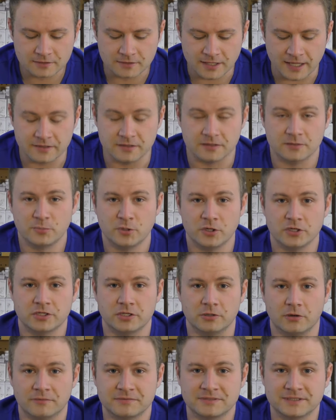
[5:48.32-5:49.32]
then the
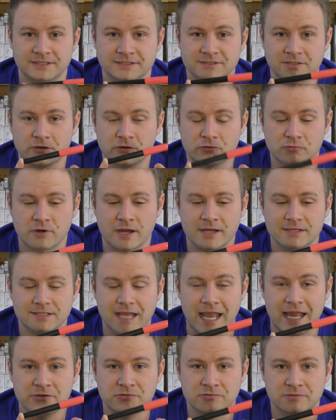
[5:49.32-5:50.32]
Percu obviously is a
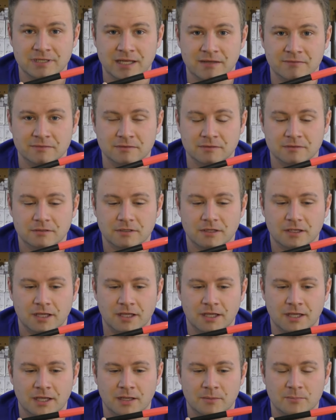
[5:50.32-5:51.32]
great entry-level
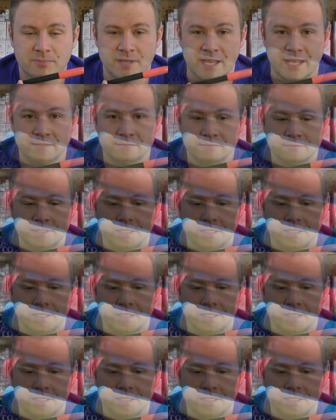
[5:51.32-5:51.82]
pen